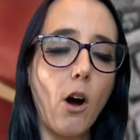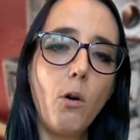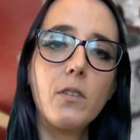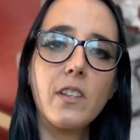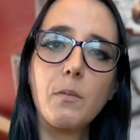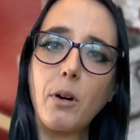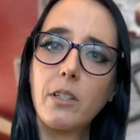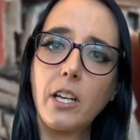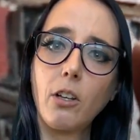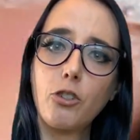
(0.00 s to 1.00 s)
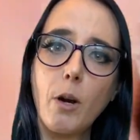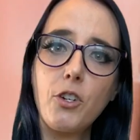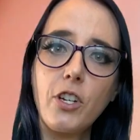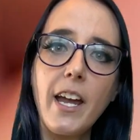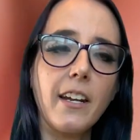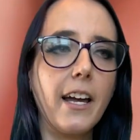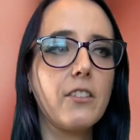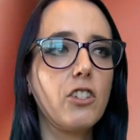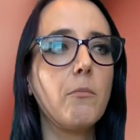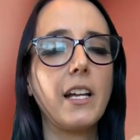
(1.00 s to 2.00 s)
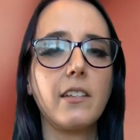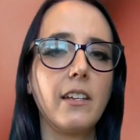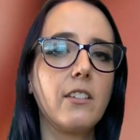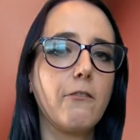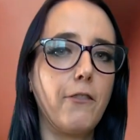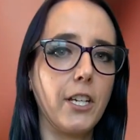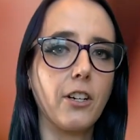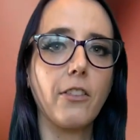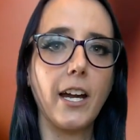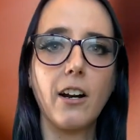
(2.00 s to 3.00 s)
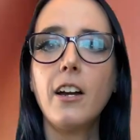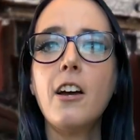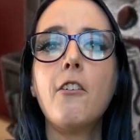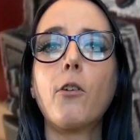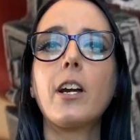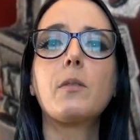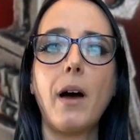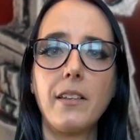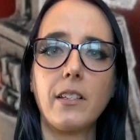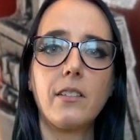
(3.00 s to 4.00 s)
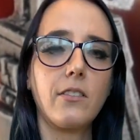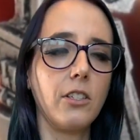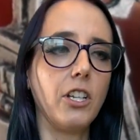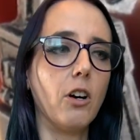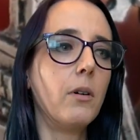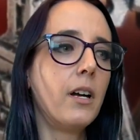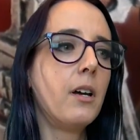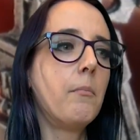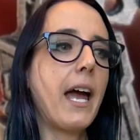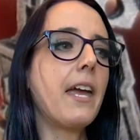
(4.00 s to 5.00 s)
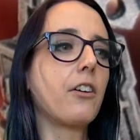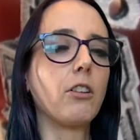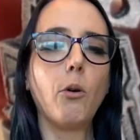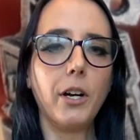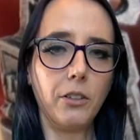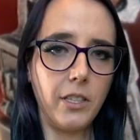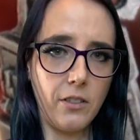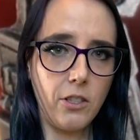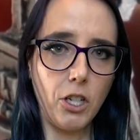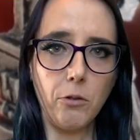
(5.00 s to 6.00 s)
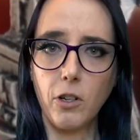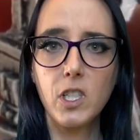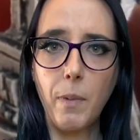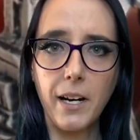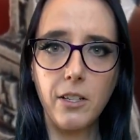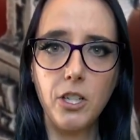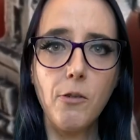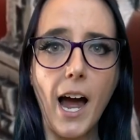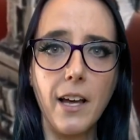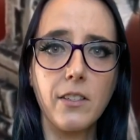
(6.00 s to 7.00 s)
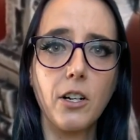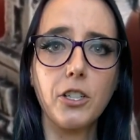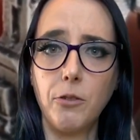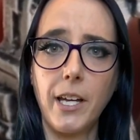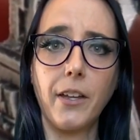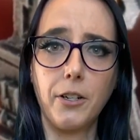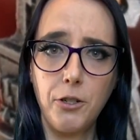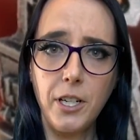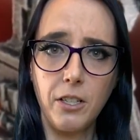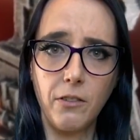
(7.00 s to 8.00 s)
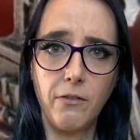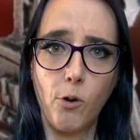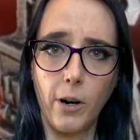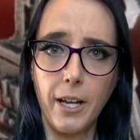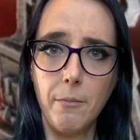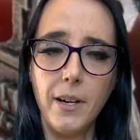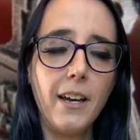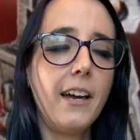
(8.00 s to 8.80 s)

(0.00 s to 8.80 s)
owns this particular trebuchet, and I assume that's his figure there for his peasants to, pay their loyalties to and respect to as they're doing their duty for him.